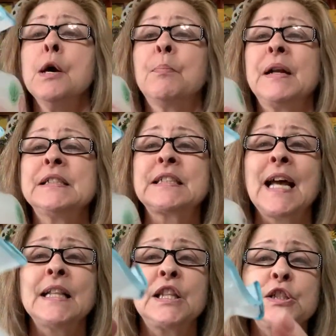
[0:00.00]
but it's
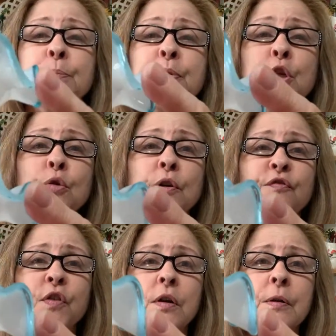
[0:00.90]
got this
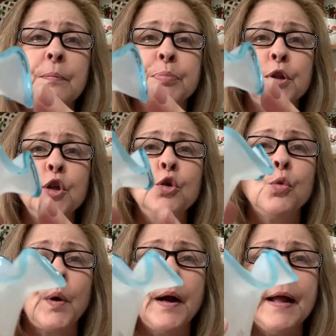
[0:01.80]
beautiful blue
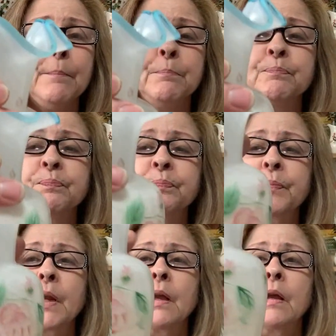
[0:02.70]
rim.
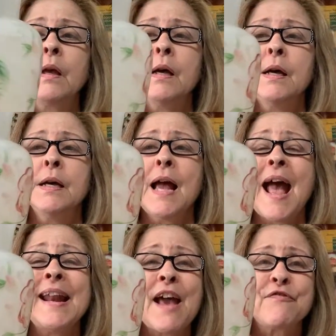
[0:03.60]

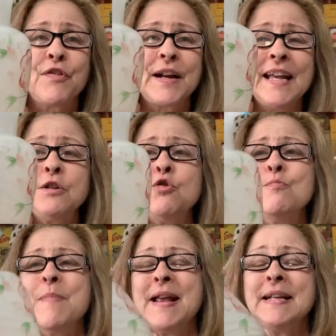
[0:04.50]
And I forget who
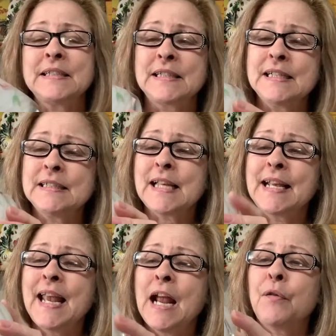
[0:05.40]
makes this. I
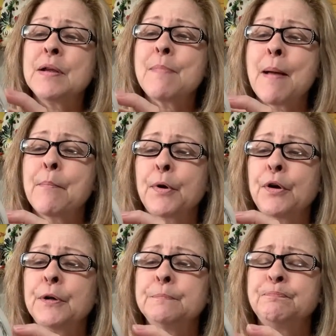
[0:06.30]
can't
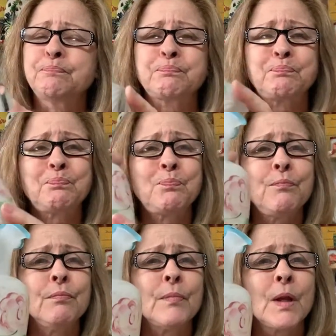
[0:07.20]
remember
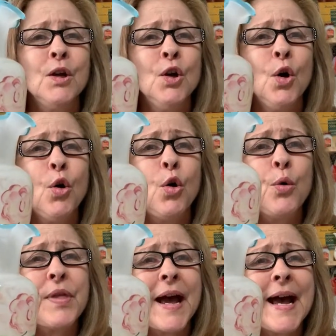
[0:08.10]
who
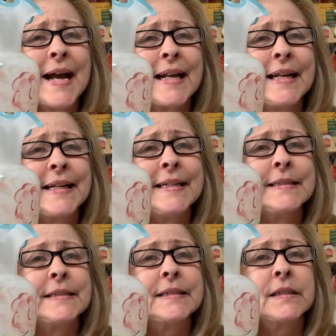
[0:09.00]
the heck it
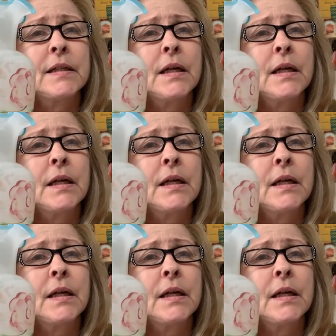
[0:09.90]
is.